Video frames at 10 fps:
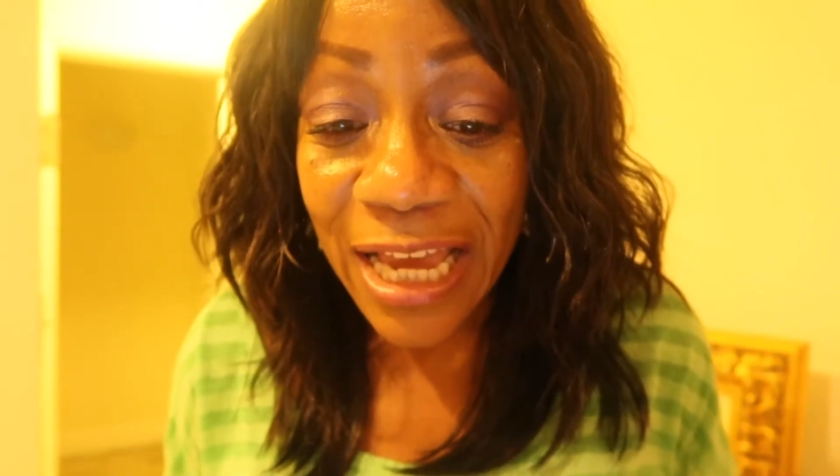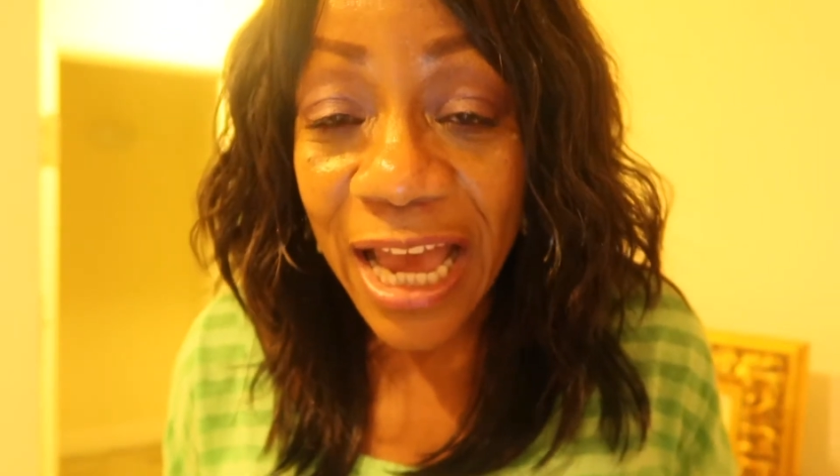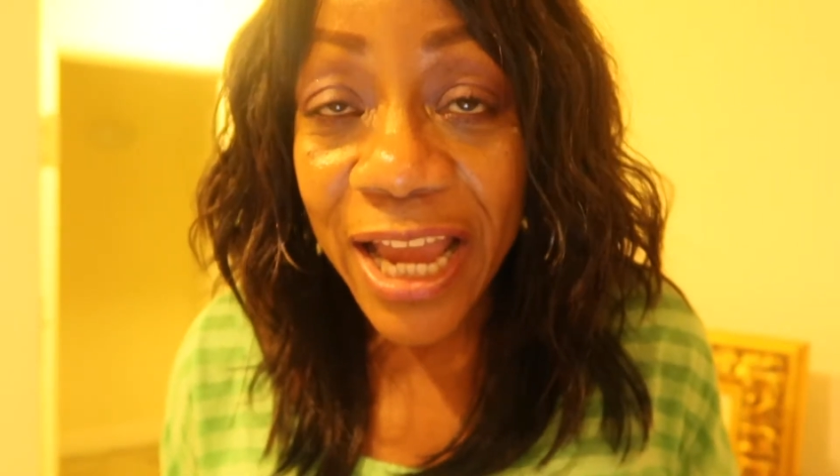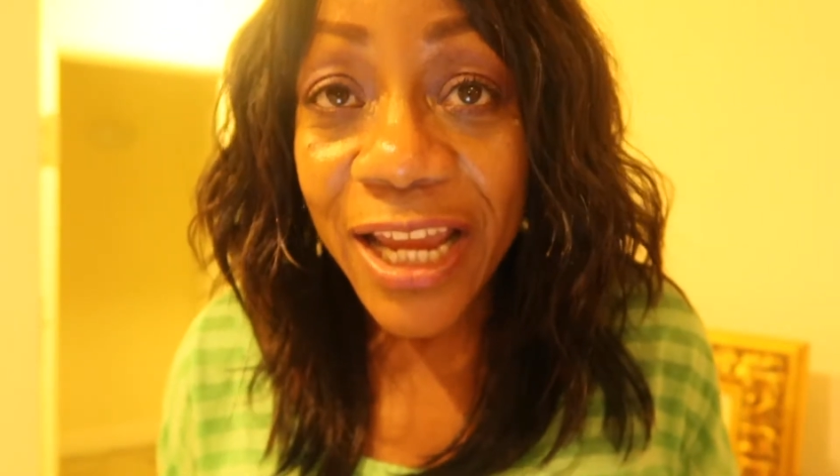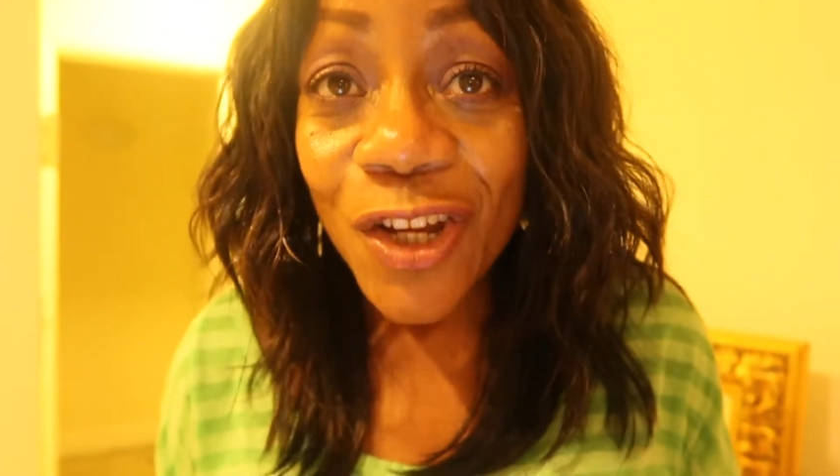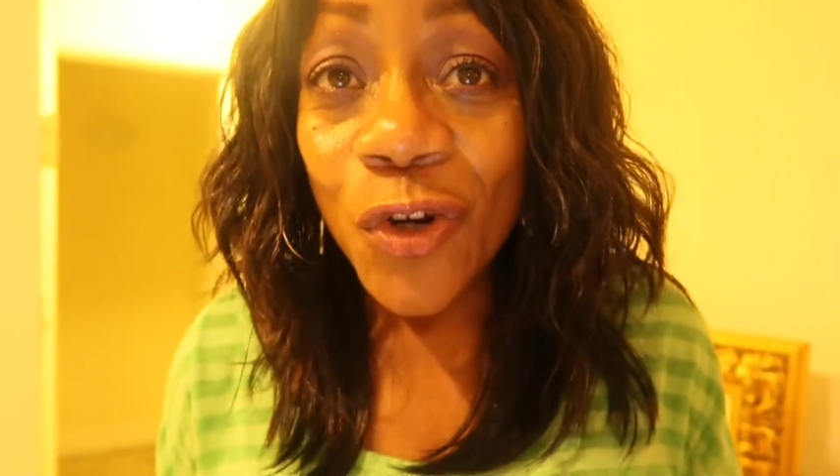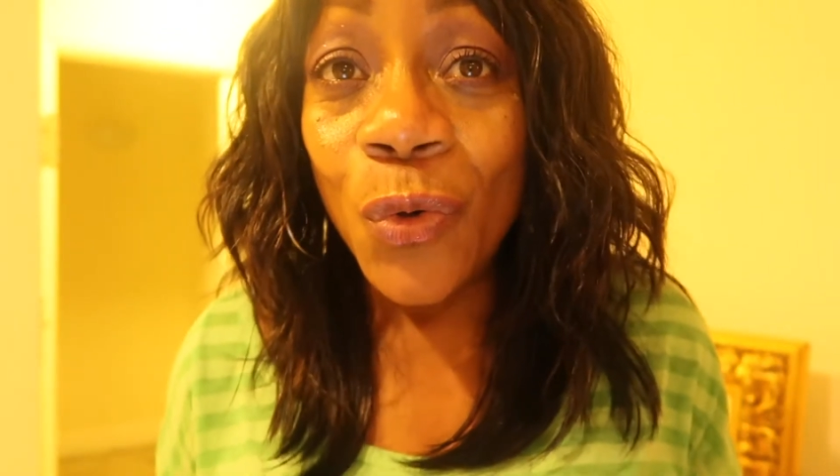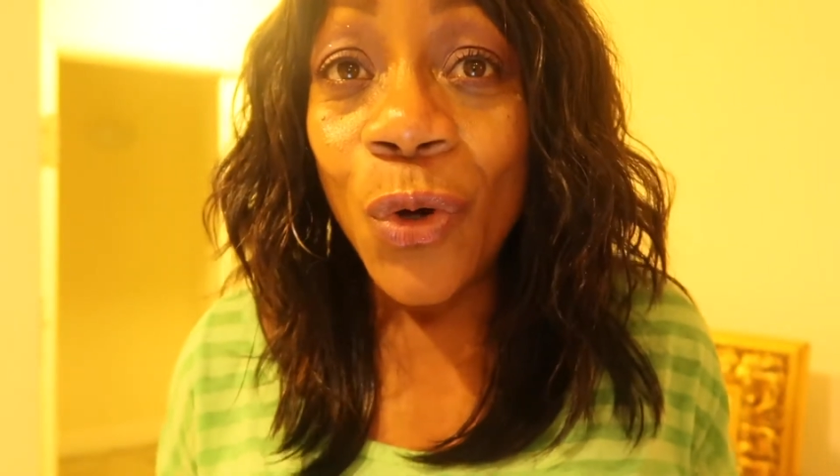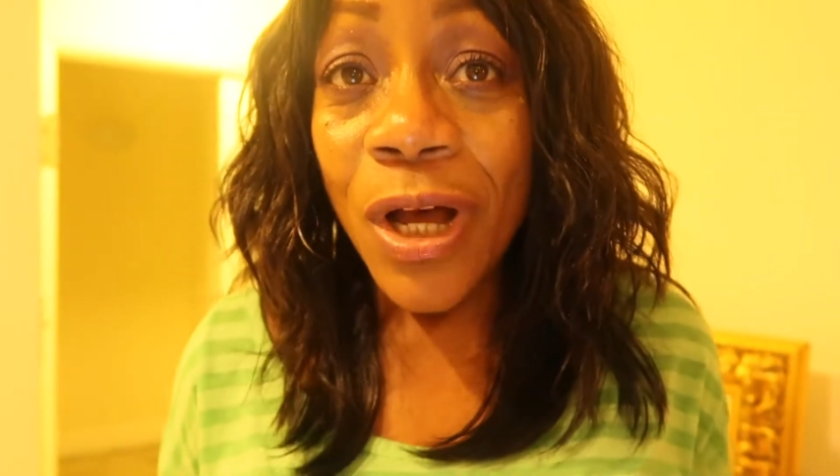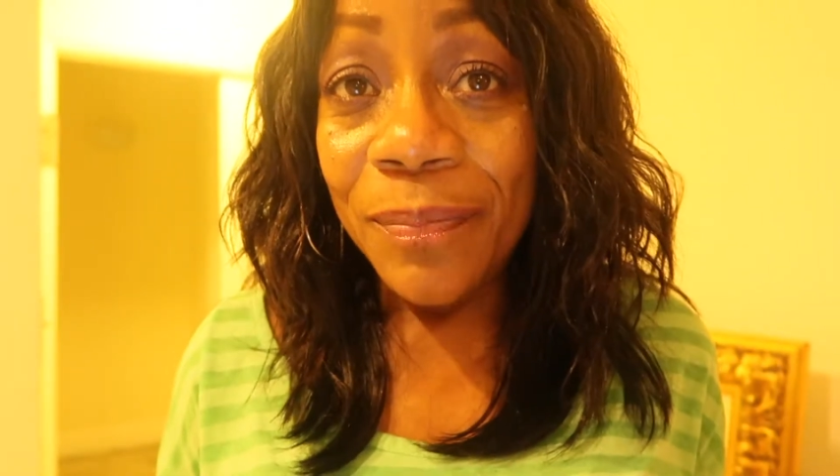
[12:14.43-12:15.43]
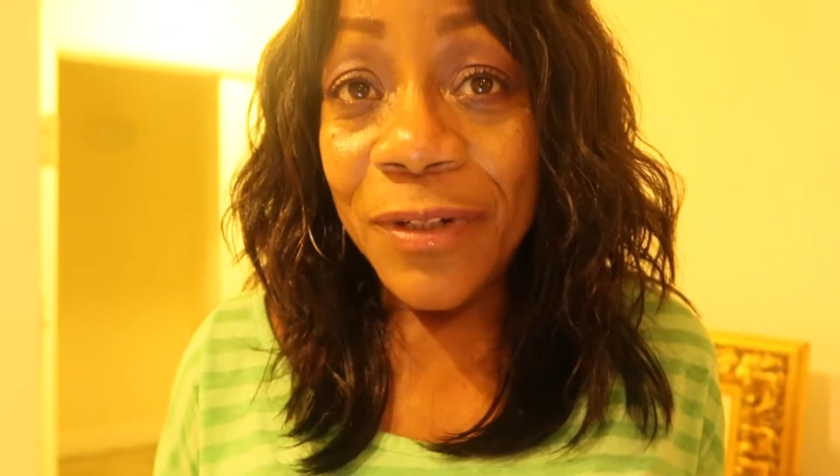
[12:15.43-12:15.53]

I grew up